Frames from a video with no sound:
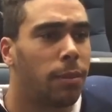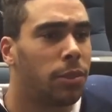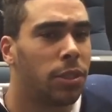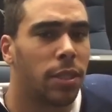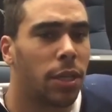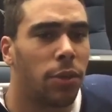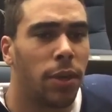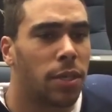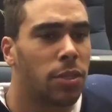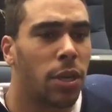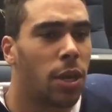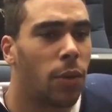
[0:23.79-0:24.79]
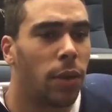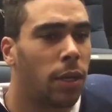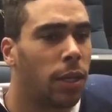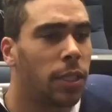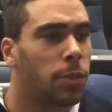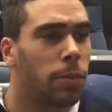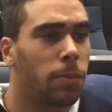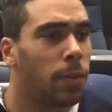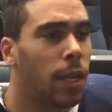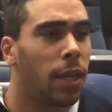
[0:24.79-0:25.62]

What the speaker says: just like you guys know, and he's been